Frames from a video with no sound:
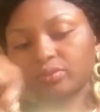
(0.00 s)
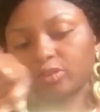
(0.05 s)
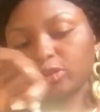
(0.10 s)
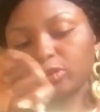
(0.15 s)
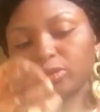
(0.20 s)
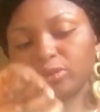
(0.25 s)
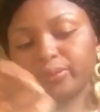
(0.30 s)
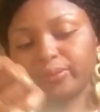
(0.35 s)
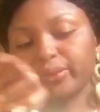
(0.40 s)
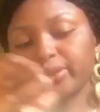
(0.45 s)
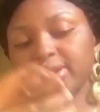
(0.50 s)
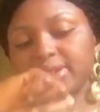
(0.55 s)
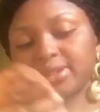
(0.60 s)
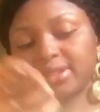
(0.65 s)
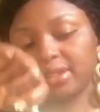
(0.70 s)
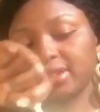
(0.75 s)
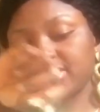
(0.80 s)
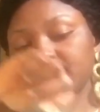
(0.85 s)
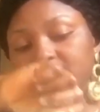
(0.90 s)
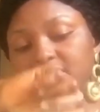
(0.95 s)
Cold pressed
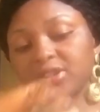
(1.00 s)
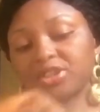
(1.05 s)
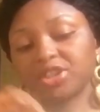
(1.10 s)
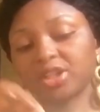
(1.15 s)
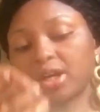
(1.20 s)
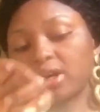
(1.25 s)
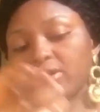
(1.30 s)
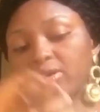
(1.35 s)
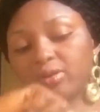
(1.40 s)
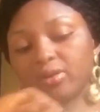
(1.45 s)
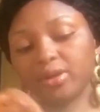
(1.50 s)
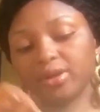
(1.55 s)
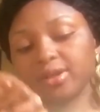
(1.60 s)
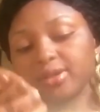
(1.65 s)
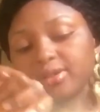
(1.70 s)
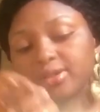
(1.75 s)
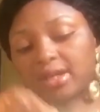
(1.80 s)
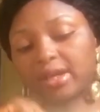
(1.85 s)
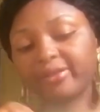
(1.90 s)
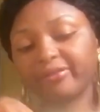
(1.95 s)
essential oils
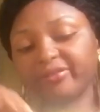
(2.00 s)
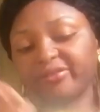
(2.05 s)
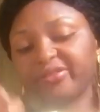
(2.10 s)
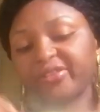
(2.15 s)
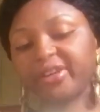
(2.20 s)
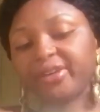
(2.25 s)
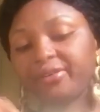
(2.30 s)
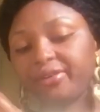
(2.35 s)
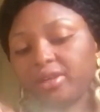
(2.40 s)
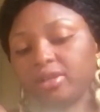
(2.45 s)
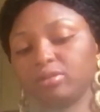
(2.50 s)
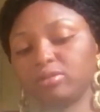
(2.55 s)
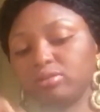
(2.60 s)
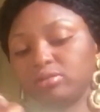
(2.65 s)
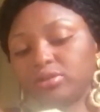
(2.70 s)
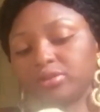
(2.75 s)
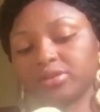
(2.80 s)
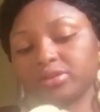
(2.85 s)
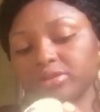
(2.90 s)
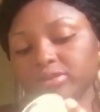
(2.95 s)
are very
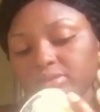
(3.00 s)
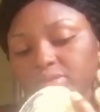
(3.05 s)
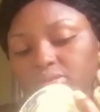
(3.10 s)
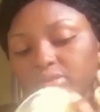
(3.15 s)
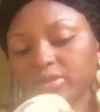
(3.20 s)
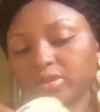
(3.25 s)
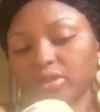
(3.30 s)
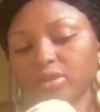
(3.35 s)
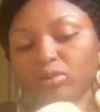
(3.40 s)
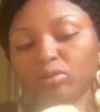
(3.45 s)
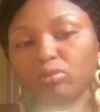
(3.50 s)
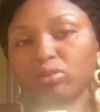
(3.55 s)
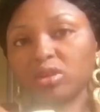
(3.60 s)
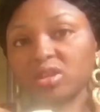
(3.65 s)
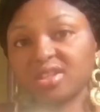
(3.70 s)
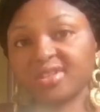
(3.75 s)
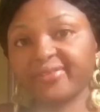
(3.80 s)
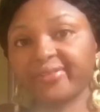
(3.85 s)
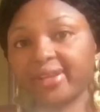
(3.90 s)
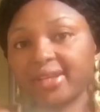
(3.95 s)
good.
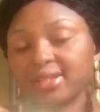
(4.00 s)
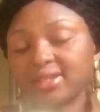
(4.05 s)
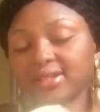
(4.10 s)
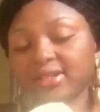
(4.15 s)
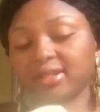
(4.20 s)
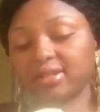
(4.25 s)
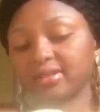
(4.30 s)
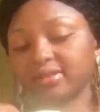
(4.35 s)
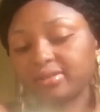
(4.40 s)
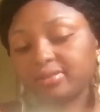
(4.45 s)
Works faster.